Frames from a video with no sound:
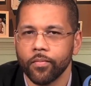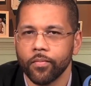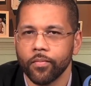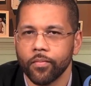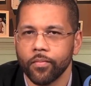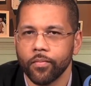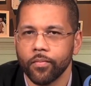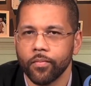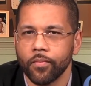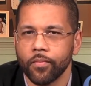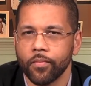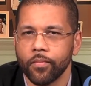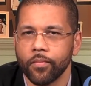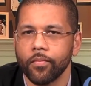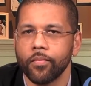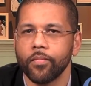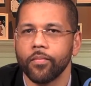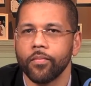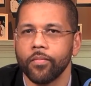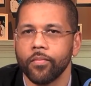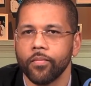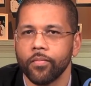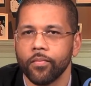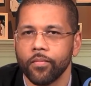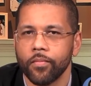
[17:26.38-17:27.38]

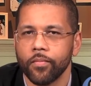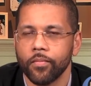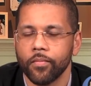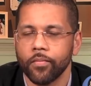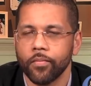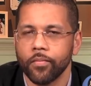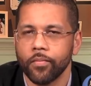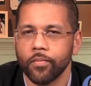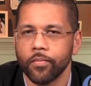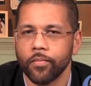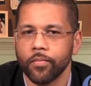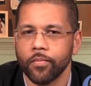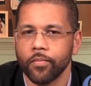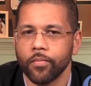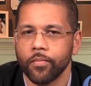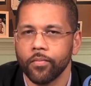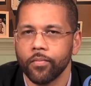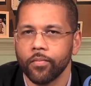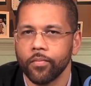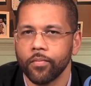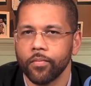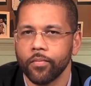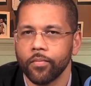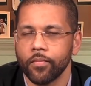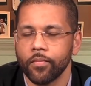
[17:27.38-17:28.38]

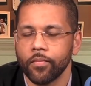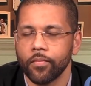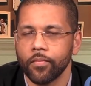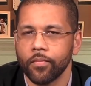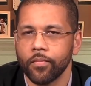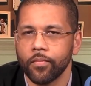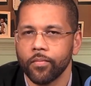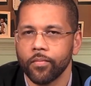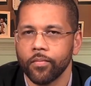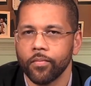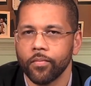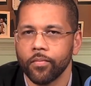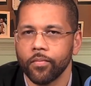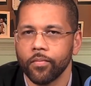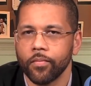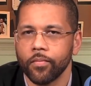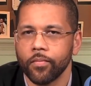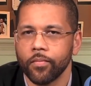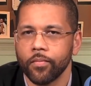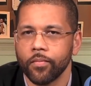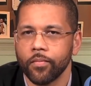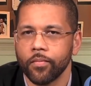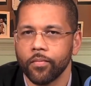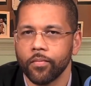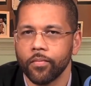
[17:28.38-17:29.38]

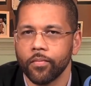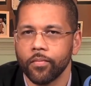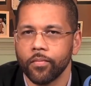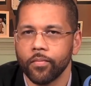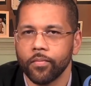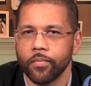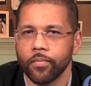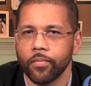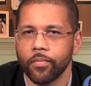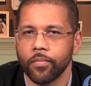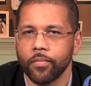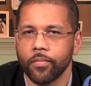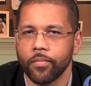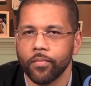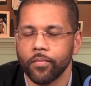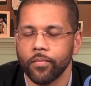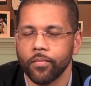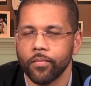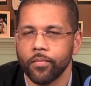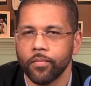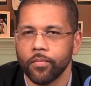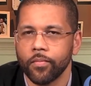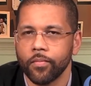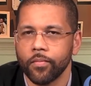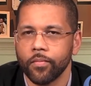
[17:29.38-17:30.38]

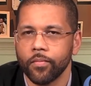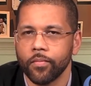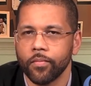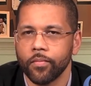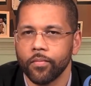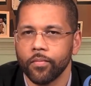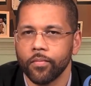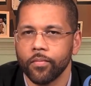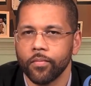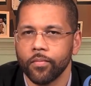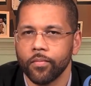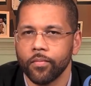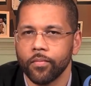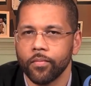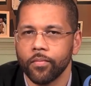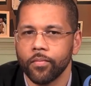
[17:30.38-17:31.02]
This person isn't speaking.